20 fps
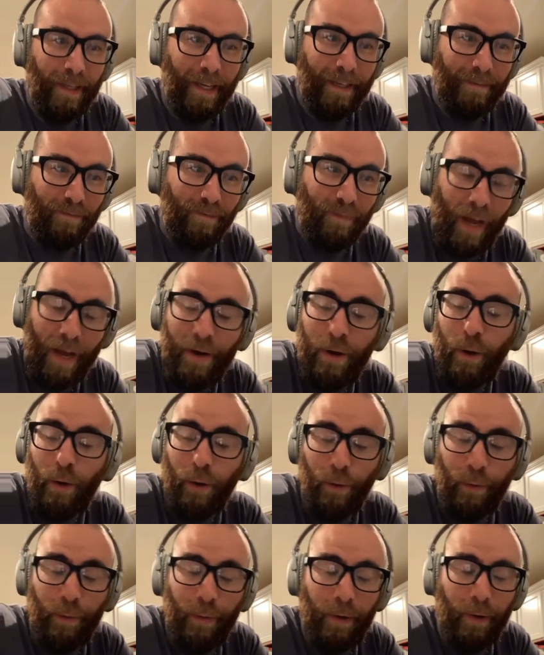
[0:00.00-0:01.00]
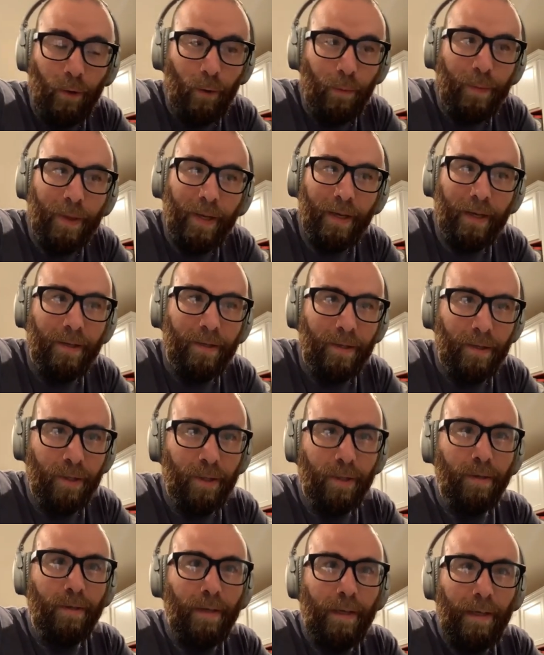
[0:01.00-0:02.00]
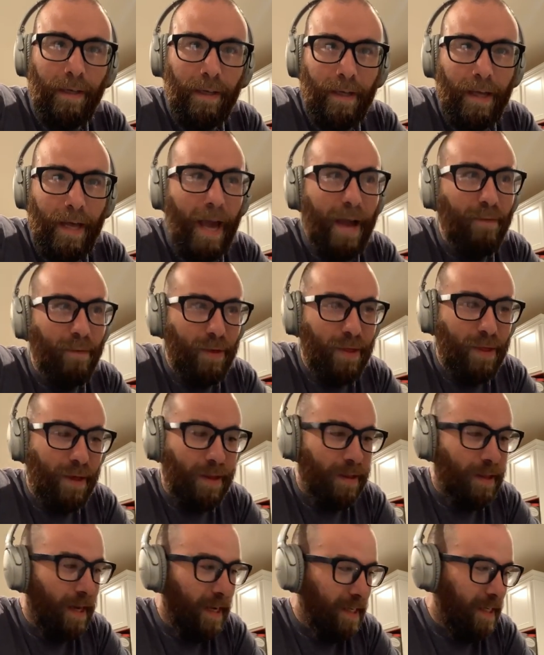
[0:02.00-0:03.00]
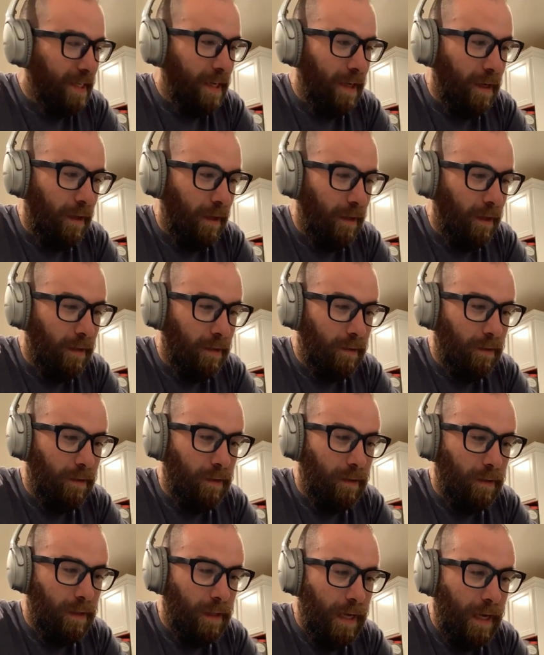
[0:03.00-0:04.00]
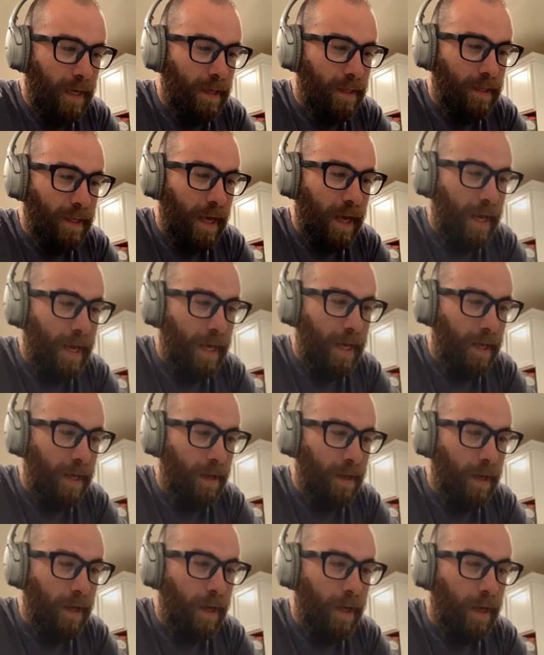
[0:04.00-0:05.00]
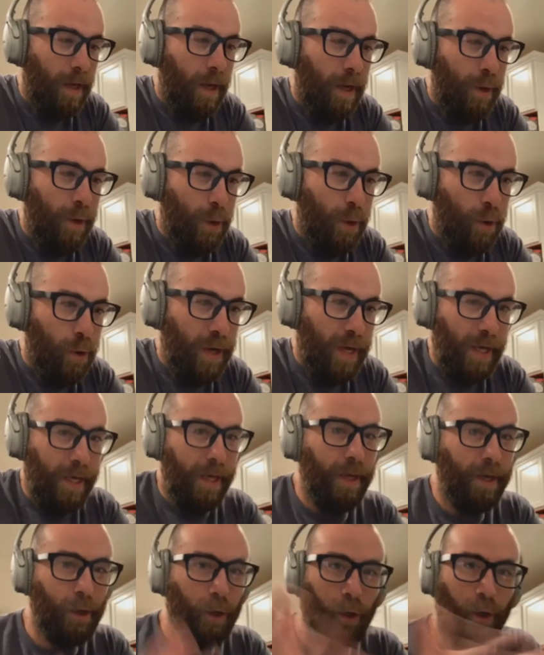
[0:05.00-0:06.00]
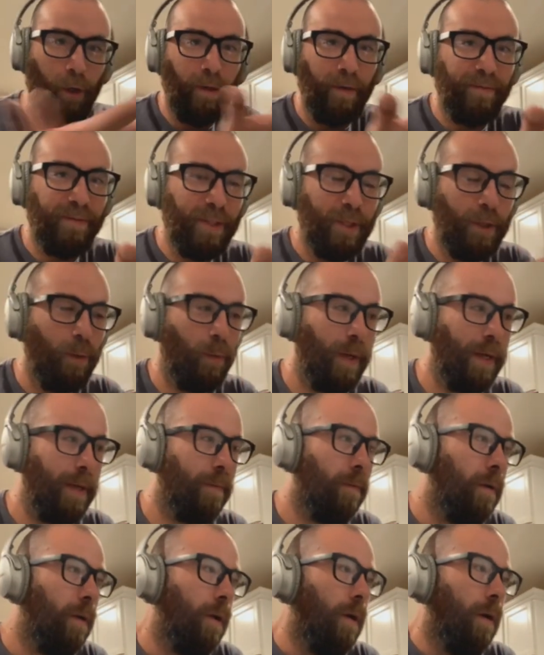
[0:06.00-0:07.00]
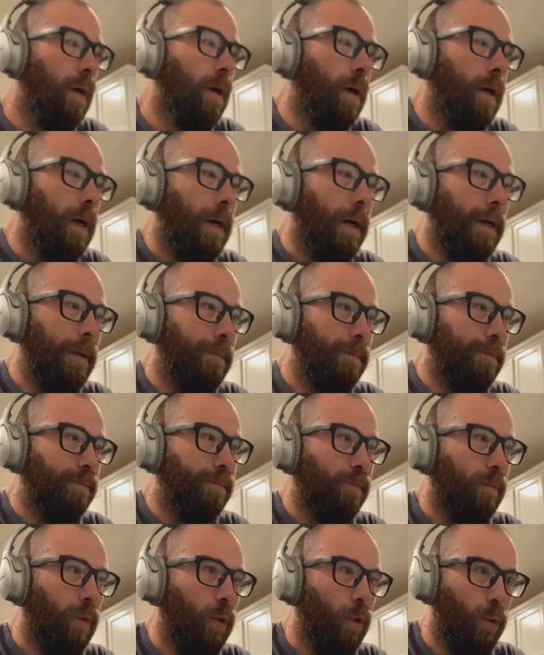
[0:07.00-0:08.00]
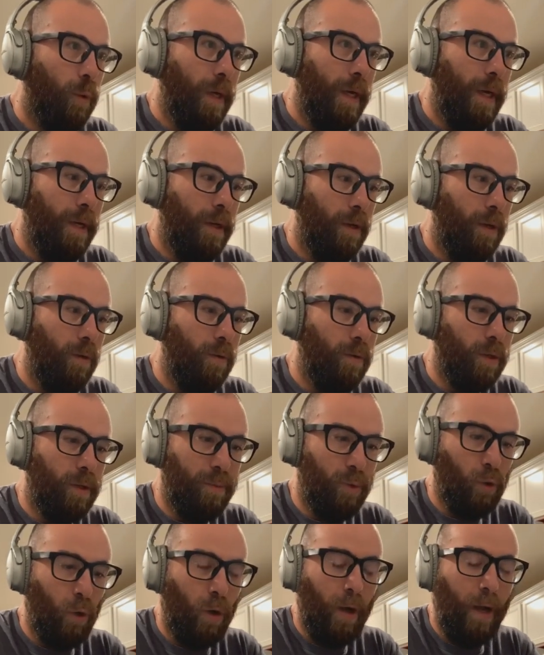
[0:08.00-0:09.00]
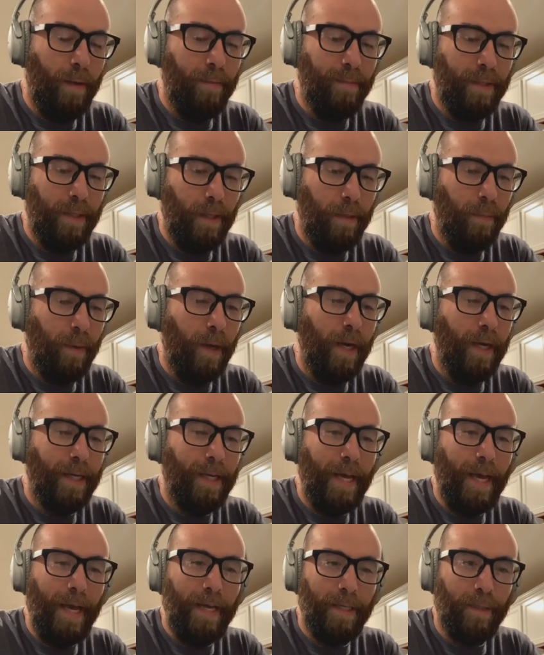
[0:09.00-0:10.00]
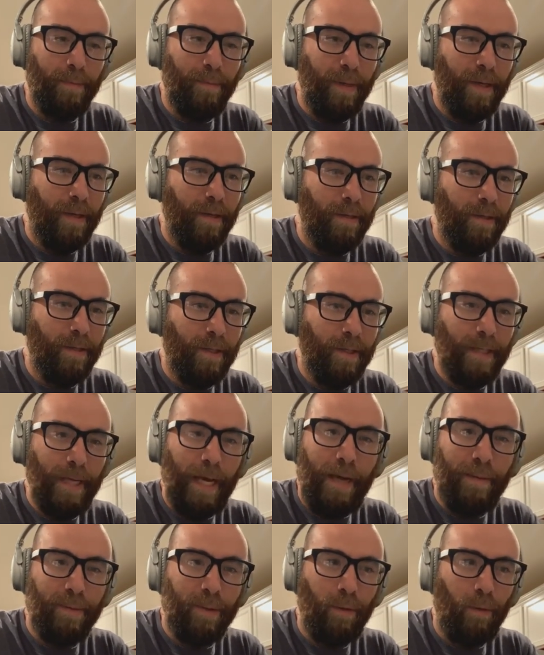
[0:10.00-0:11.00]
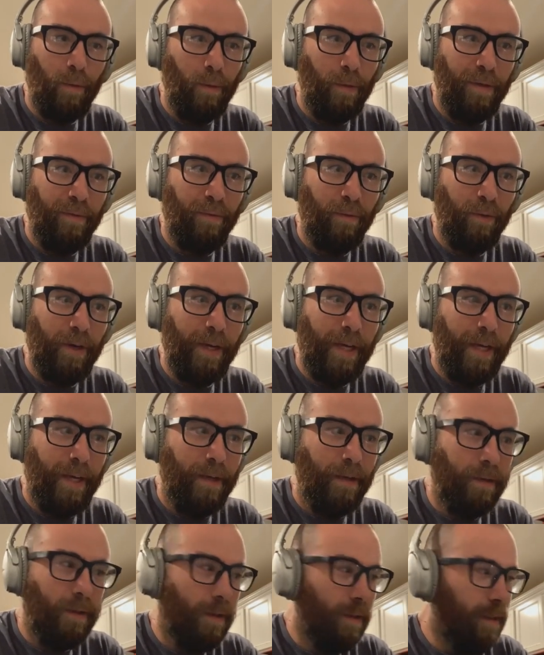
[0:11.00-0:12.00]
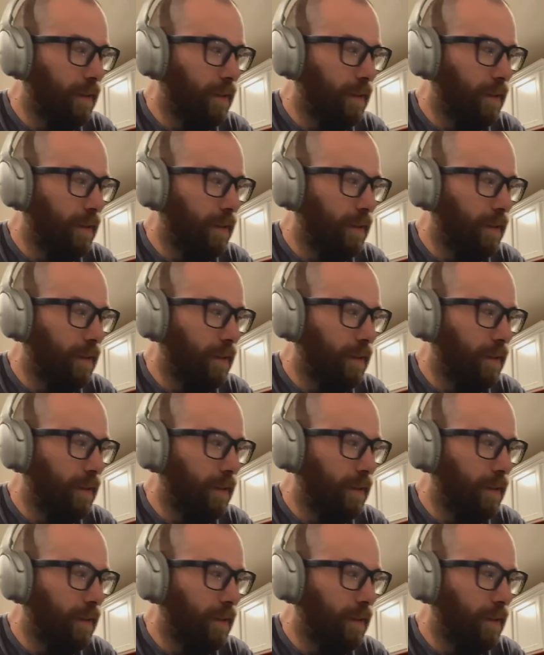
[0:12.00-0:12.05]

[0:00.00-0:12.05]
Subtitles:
like I know you do, because everything that I sell has a nerdy curve to it. You can go subscribe to the podcast because it's absolutely free."